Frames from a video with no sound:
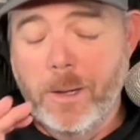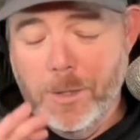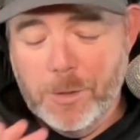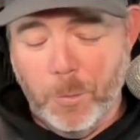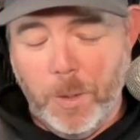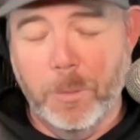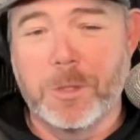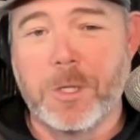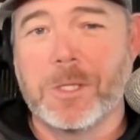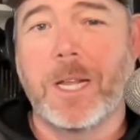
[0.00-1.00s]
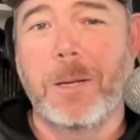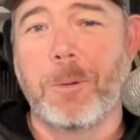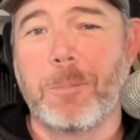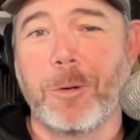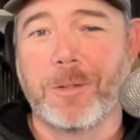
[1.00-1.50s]
So we will just keep it
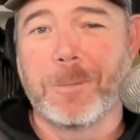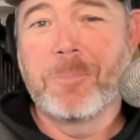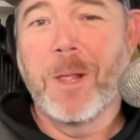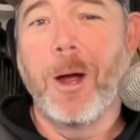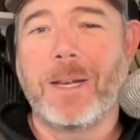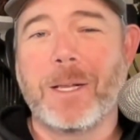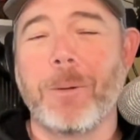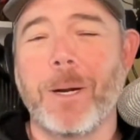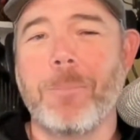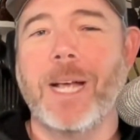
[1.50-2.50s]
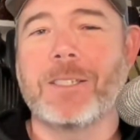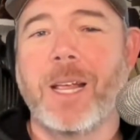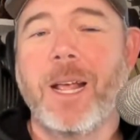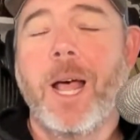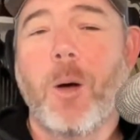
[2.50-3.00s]
moving. All right, coming up next,
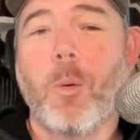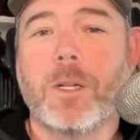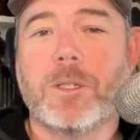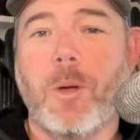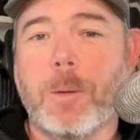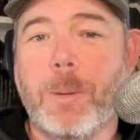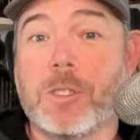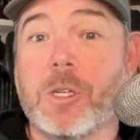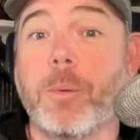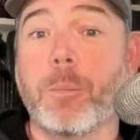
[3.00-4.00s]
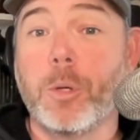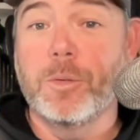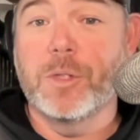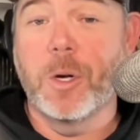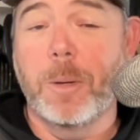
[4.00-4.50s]
I want to talk about some of the moves
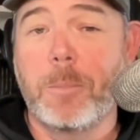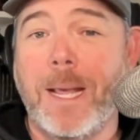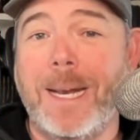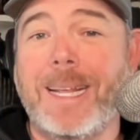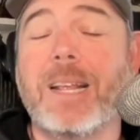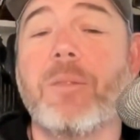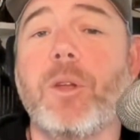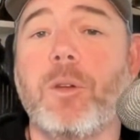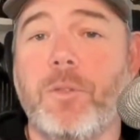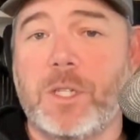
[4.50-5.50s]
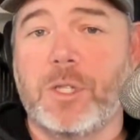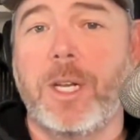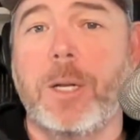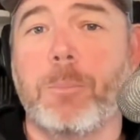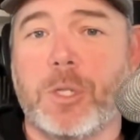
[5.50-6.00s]
that are being made in the division,
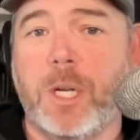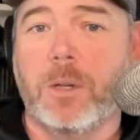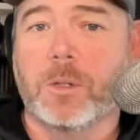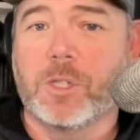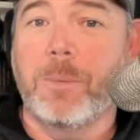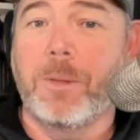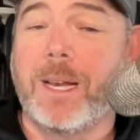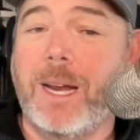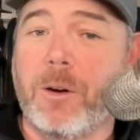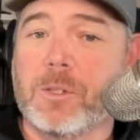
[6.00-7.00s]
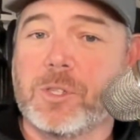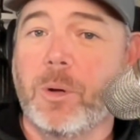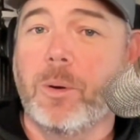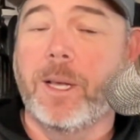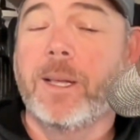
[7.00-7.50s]
in particular, something that
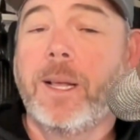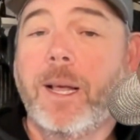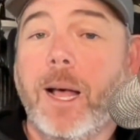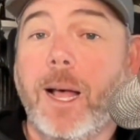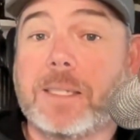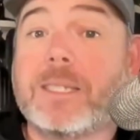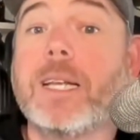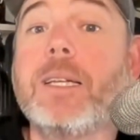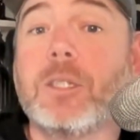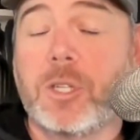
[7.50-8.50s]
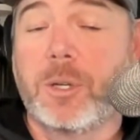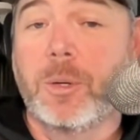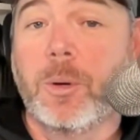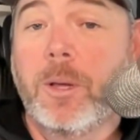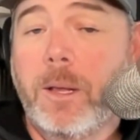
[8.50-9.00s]
Arizona didn't
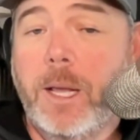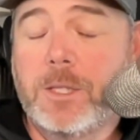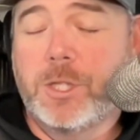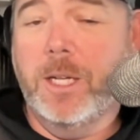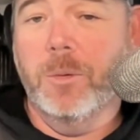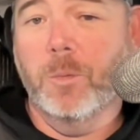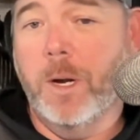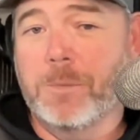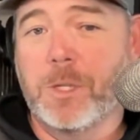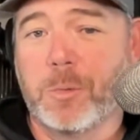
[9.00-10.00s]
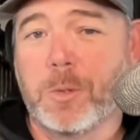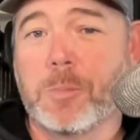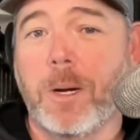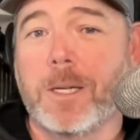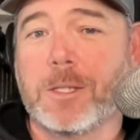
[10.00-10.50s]
do, and Jalen Ramsey's
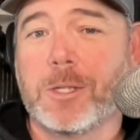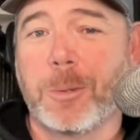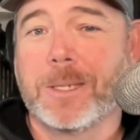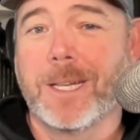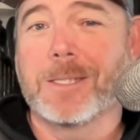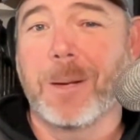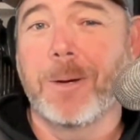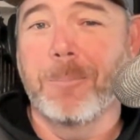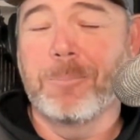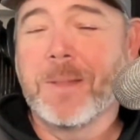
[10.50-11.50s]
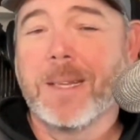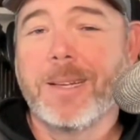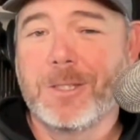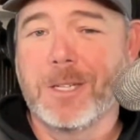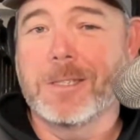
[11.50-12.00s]
response to it. That's coming up in
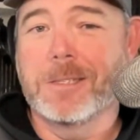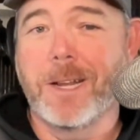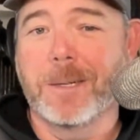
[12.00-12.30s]
just a sec.